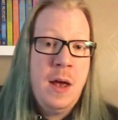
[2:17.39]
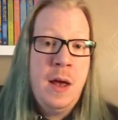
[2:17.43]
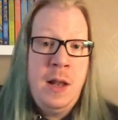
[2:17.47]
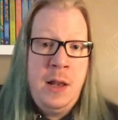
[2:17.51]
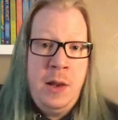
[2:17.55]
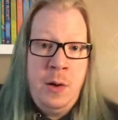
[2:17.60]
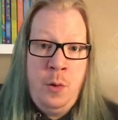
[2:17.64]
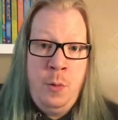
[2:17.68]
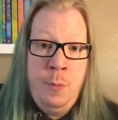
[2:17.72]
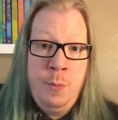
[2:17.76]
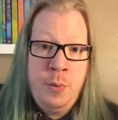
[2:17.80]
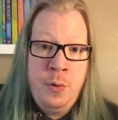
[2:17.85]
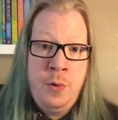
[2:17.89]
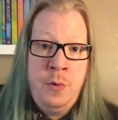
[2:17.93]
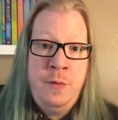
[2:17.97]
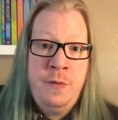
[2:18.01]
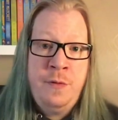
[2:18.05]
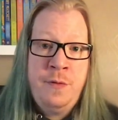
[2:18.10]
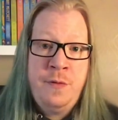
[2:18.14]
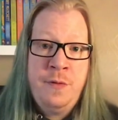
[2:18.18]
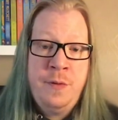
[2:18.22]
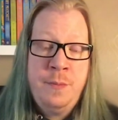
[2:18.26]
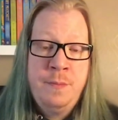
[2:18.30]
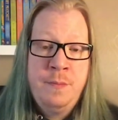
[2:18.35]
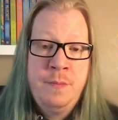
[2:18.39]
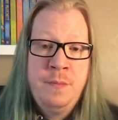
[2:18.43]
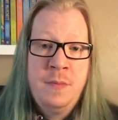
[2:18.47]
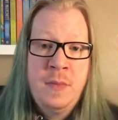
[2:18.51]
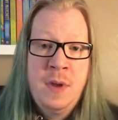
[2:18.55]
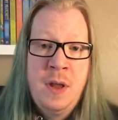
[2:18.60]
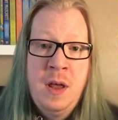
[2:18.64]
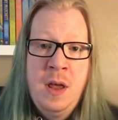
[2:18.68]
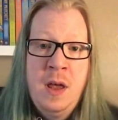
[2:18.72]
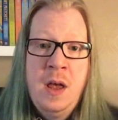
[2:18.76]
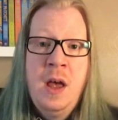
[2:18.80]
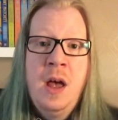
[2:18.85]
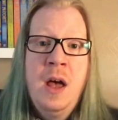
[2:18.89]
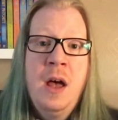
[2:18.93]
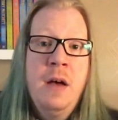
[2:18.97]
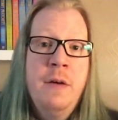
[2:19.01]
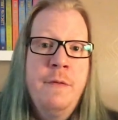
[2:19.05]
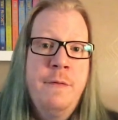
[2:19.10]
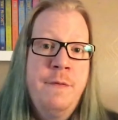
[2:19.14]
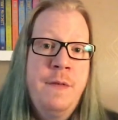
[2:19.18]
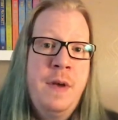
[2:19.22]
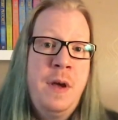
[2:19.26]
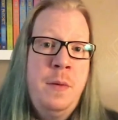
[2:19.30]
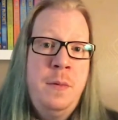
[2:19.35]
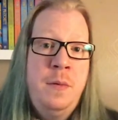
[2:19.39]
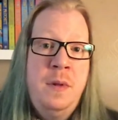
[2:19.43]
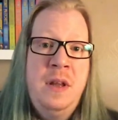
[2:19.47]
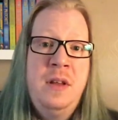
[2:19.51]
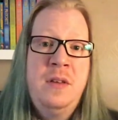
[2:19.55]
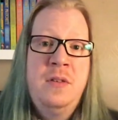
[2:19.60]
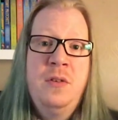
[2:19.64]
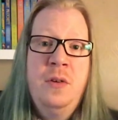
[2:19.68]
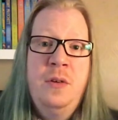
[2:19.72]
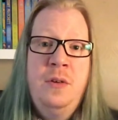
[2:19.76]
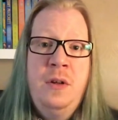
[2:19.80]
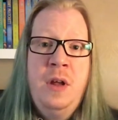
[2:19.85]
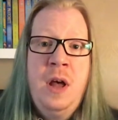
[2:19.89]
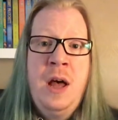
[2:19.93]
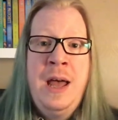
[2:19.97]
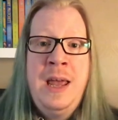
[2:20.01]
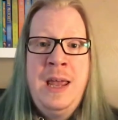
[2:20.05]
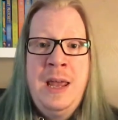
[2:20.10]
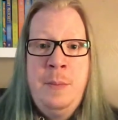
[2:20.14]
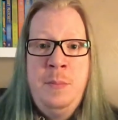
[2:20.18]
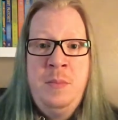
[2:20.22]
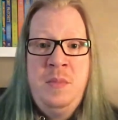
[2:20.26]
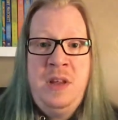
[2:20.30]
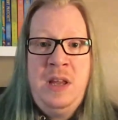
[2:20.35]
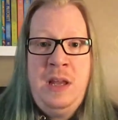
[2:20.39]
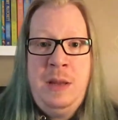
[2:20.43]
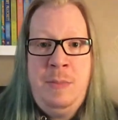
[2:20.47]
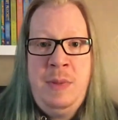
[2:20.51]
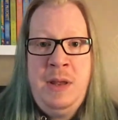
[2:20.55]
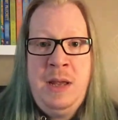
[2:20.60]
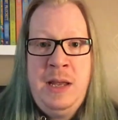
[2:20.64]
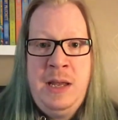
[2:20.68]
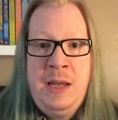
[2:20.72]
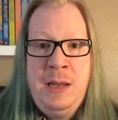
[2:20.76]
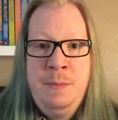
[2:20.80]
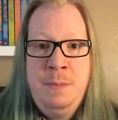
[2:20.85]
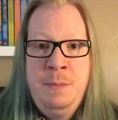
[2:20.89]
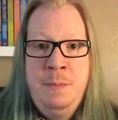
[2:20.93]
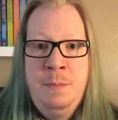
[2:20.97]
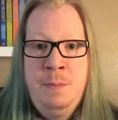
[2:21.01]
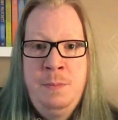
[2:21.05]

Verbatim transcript: A little proof, I found this on IMDb.